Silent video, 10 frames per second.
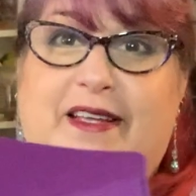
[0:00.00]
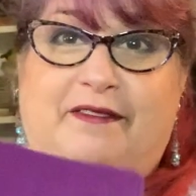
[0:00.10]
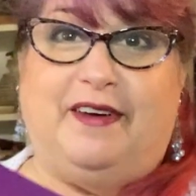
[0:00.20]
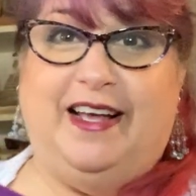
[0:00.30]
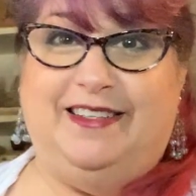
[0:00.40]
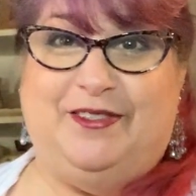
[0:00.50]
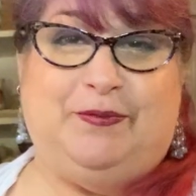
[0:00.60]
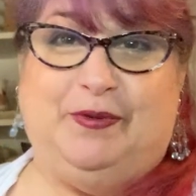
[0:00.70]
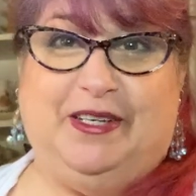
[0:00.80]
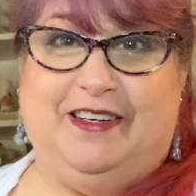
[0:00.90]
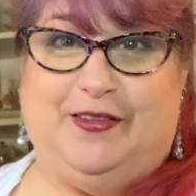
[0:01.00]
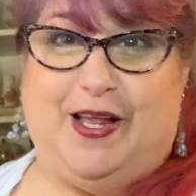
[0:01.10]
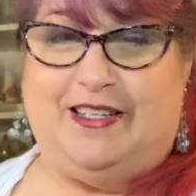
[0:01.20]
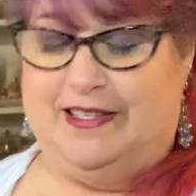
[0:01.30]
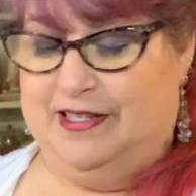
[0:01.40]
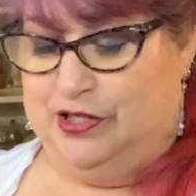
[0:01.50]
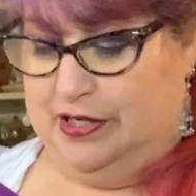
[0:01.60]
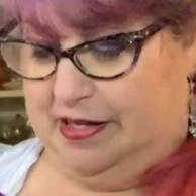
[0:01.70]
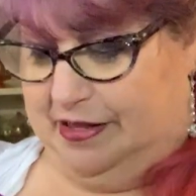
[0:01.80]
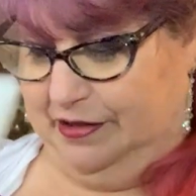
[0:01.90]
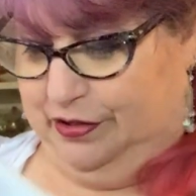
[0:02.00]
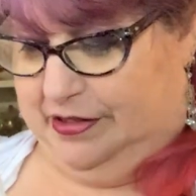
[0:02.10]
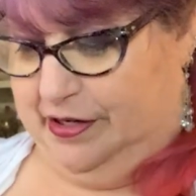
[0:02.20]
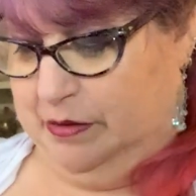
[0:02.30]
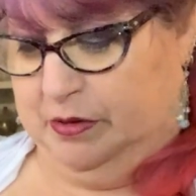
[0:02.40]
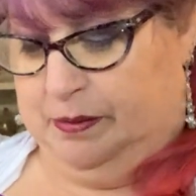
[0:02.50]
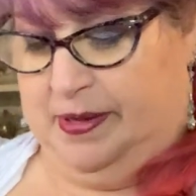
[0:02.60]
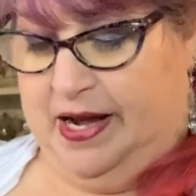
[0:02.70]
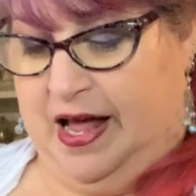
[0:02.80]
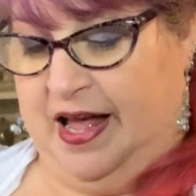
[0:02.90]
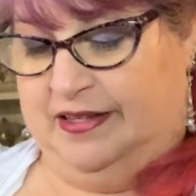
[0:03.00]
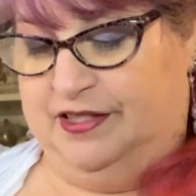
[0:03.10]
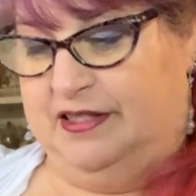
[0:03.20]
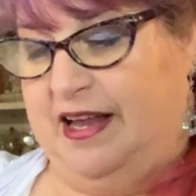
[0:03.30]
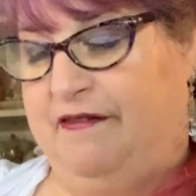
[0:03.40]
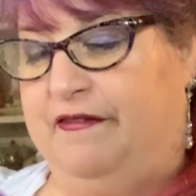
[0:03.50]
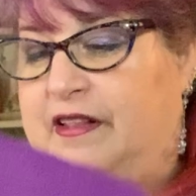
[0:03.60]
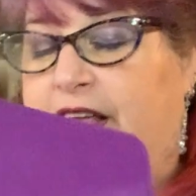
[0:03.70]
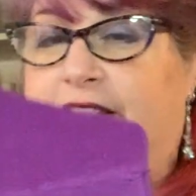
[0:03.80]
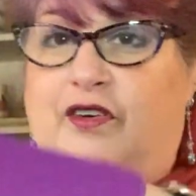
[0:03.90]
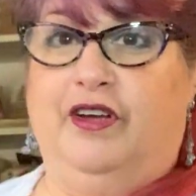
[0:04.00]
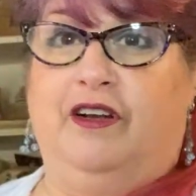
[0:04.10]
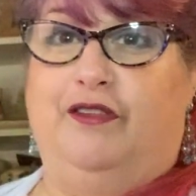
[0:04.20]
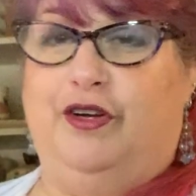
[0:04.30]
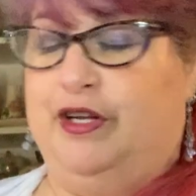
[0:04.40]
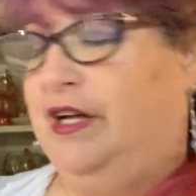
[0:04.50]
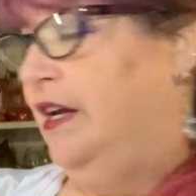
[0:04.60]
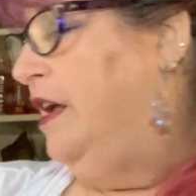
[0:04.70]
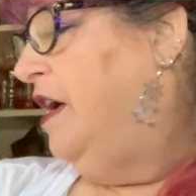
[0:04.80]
if I do put in a lot of stitching and they look terrible. But I feel like they're going to look good.